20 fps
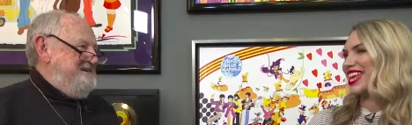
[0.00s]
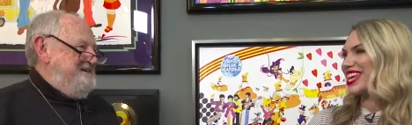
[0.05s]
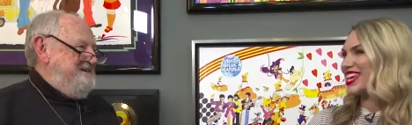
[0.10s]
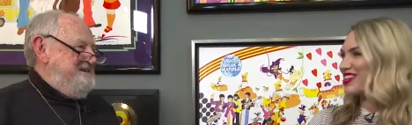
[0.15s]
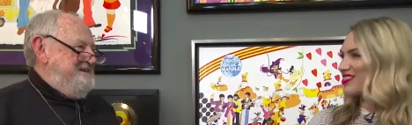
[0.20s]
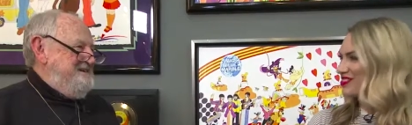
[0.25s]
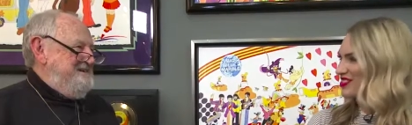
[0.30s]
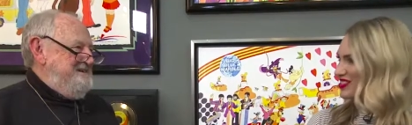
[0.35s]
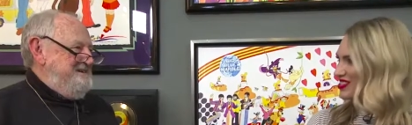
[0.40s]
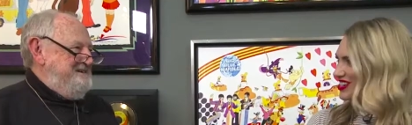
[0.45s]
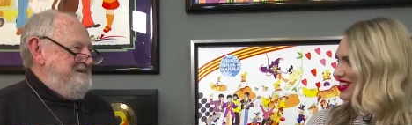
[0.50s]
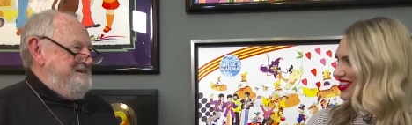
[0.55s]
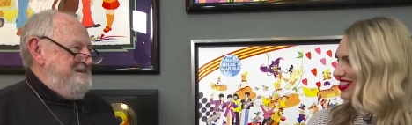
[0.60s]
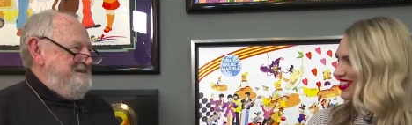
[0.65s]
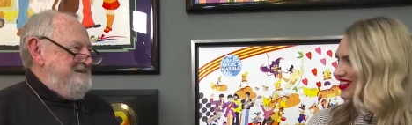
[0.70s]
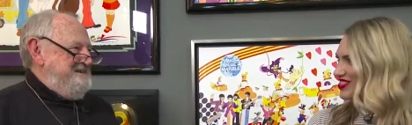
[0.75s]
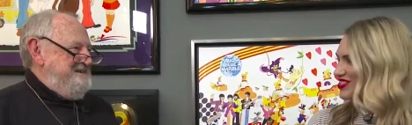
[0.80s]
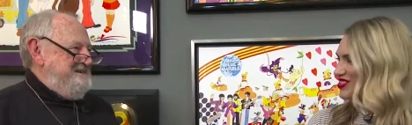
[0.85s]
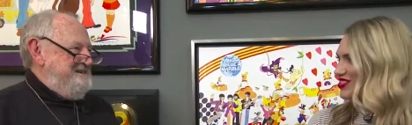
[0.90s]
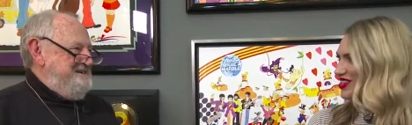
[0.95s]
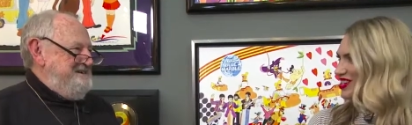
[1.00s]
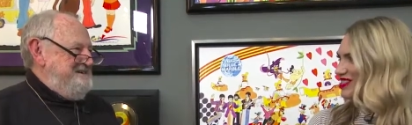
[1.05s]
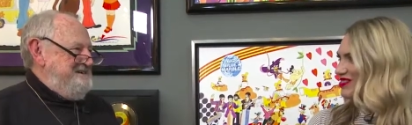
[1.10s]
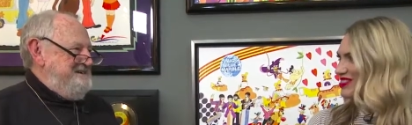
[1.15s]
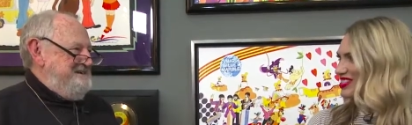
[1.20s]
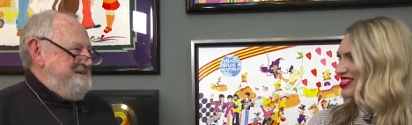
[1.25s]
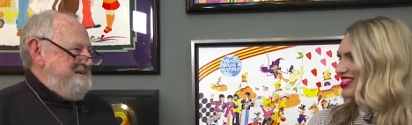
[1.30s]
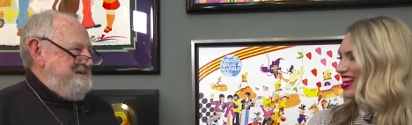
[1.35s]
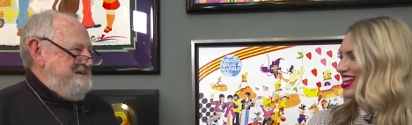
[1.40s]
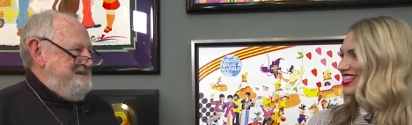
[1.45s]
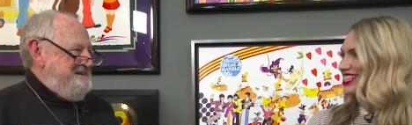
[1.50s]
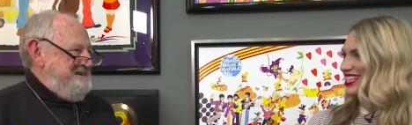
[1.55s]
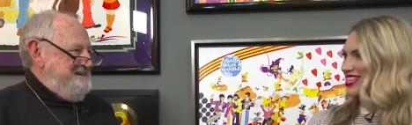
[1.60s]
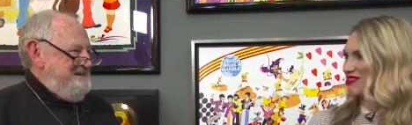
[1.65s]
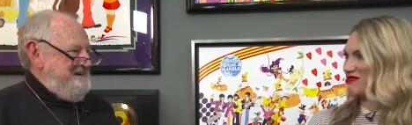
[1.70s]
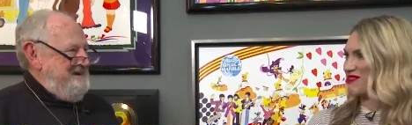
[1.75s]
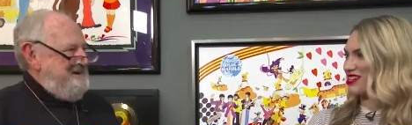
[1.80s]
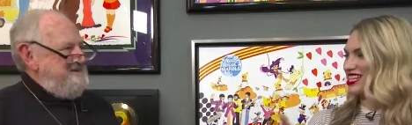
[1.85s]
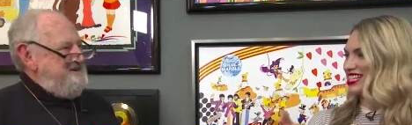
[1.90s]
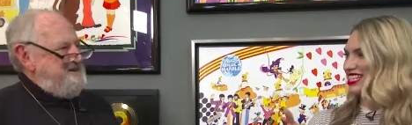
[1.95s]
Speaker 1: Thank you for sharing your journey with us.
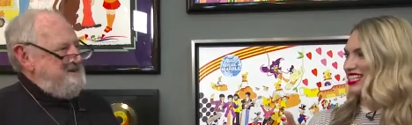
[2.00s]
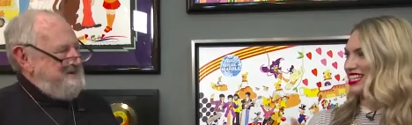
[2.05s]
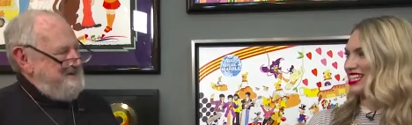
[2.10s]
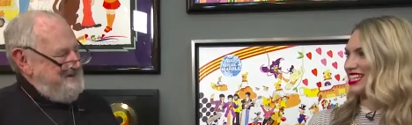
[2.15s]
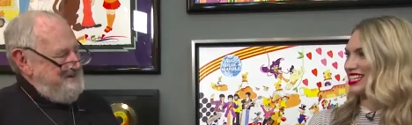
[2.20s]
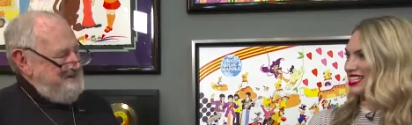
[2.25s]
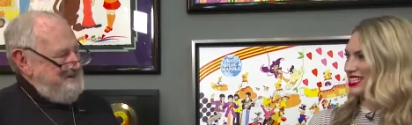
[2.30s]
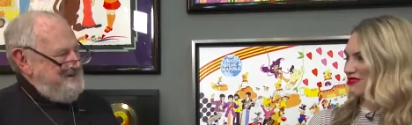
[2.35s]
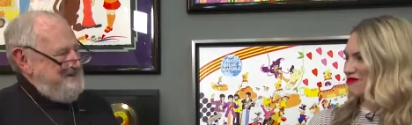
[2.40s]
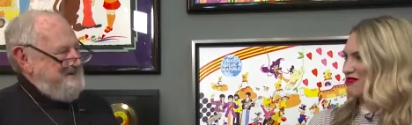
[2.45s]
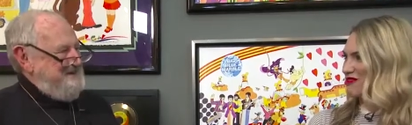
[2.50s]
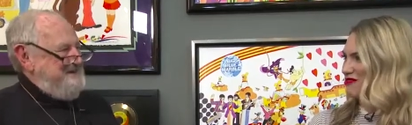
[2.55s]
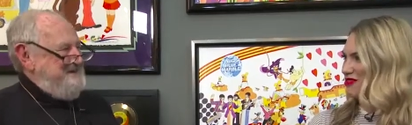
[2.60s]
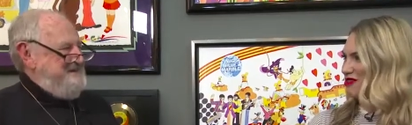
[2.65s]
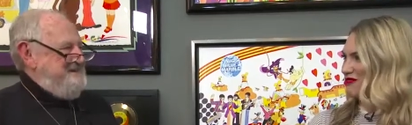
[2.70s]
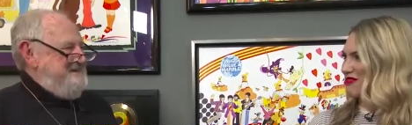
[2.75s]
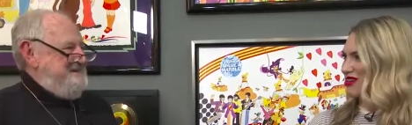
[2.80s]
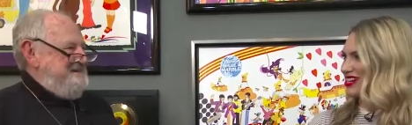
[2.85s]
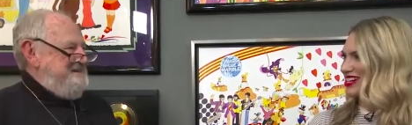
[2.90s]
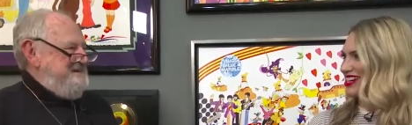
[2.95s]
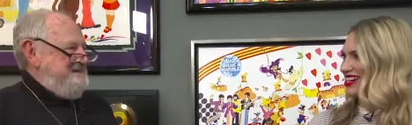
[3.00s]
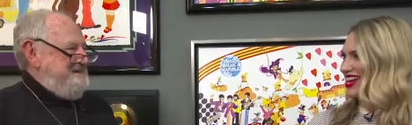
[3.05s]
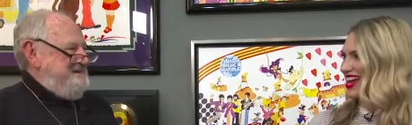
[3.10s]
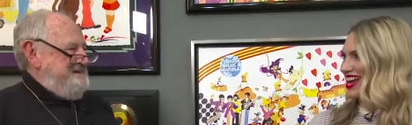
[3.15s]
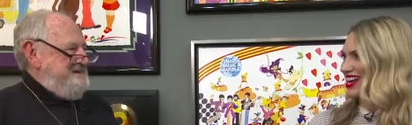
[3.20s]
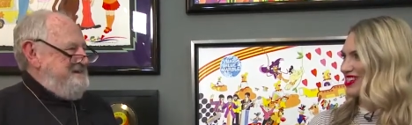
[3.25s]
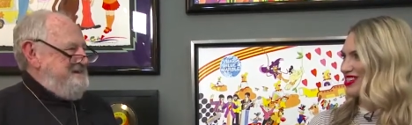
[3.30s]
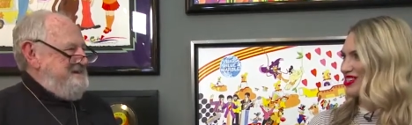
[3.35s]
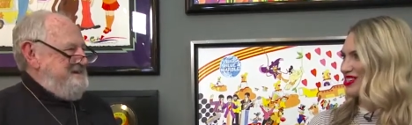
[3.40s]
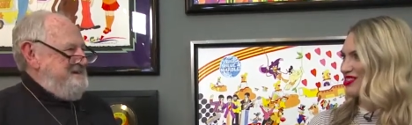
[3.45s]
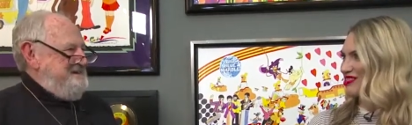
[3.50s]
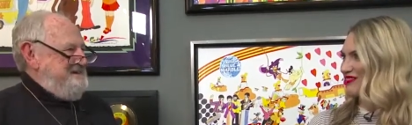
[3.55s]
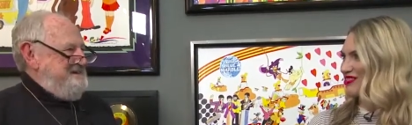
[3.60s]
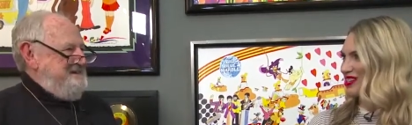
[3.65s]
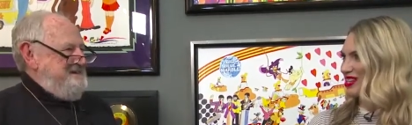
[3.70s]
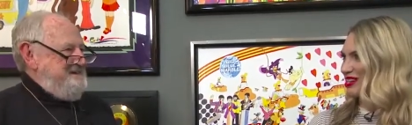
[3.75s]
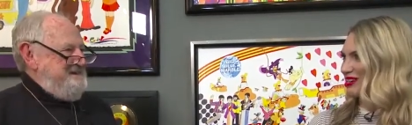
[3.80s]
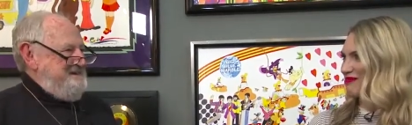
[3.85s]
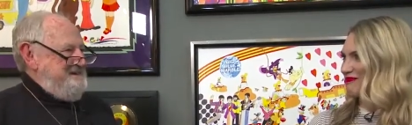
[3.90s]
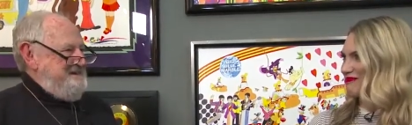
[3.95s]
Can we oh, sure. see some of your work in action over
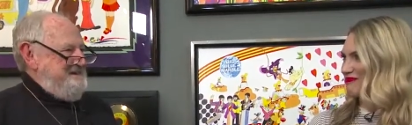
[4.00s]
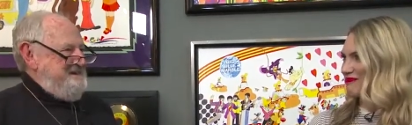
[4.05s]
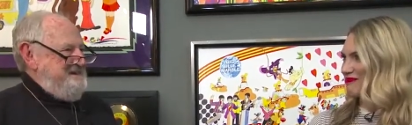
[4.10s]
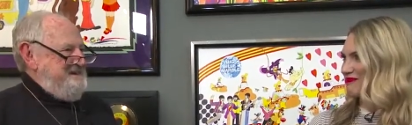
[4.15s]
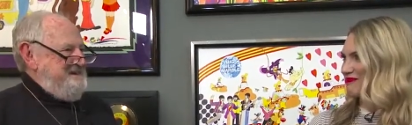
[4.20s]
there?